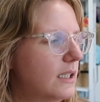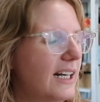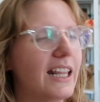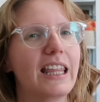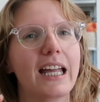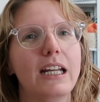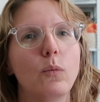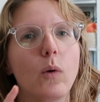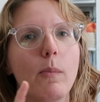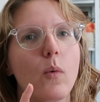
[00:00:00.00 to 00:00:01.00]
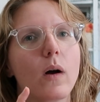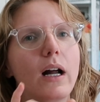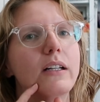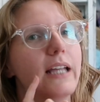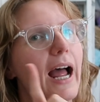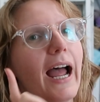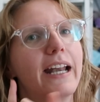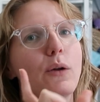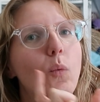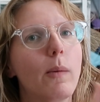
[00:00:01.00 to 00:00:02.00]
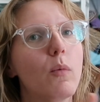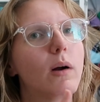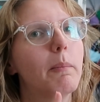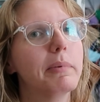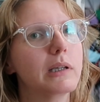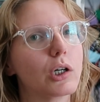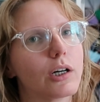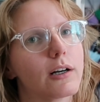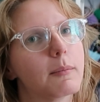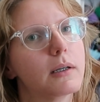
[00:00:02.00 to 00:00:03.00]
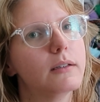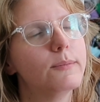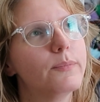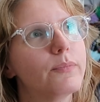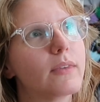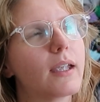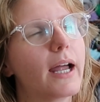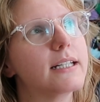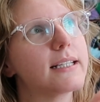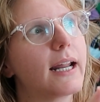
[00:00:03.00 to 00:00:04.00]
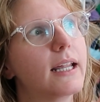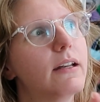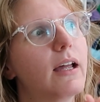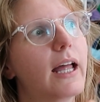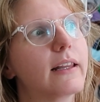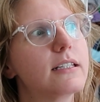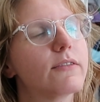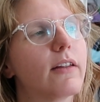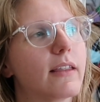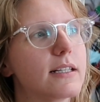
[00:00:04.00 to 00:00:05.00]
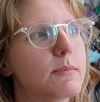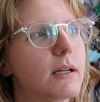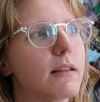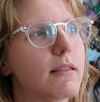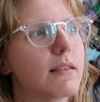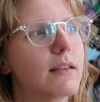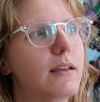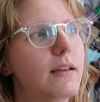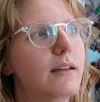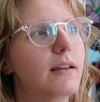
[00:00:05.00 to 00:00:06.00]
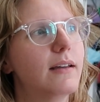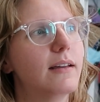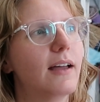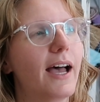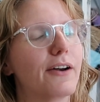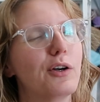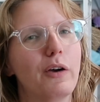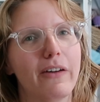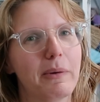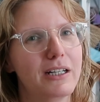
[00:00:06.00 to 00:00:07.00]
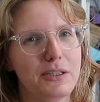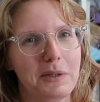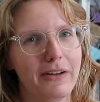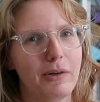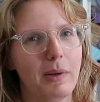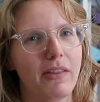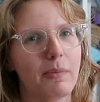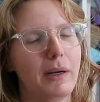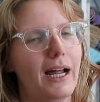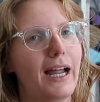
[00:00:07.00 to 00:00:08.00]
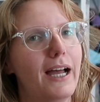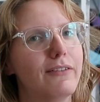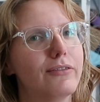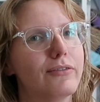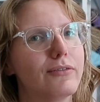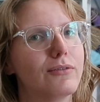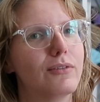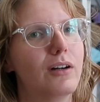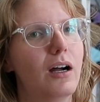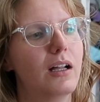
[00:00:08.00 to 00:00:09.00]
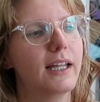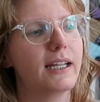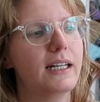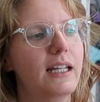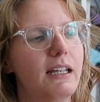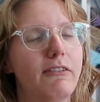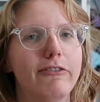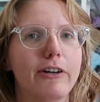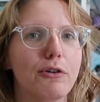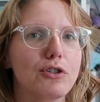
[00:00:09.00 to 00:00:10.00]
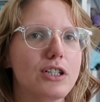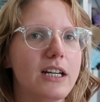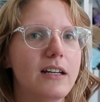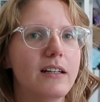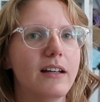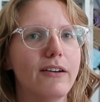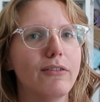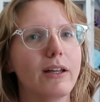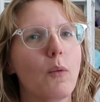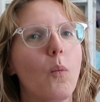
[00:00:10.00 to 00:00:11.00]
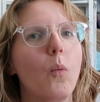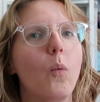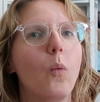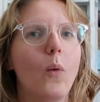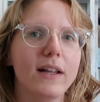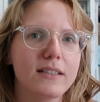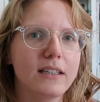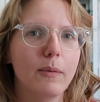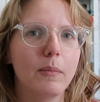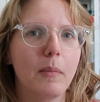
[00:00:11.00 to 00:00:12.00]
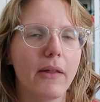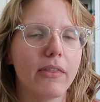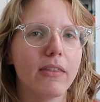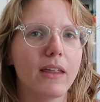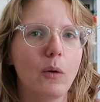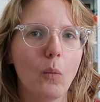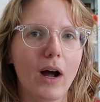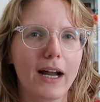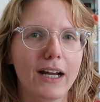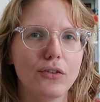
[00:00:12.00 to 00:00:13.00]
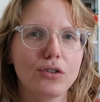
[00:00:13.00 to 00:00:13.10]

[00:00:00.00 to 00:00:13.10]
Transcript: And I think I need one more, yeah, I need one more blurb. I decided, at least for this month, I don't know if I'm gonna do it every month, but I have like an info sheet of like what's in the month and why I